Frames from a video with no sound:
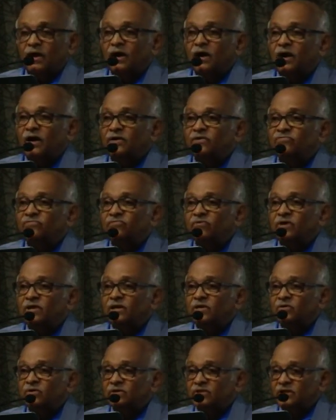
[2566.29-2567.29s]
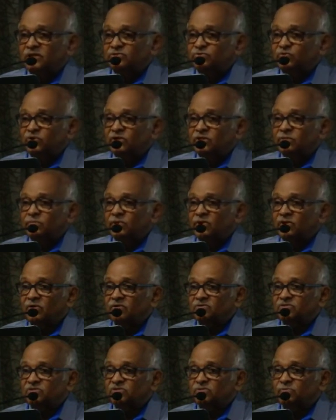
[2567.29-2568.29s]
Heart failure, that's where the
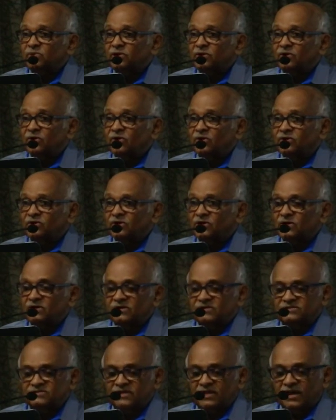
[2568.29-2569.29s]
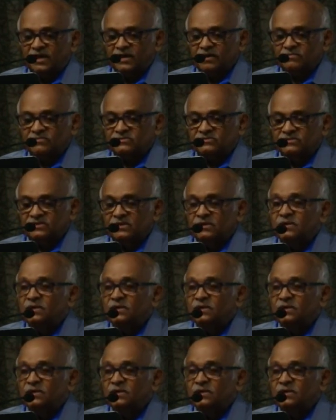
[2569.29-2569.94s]
paroxysmal nocturnal dyspnea comes.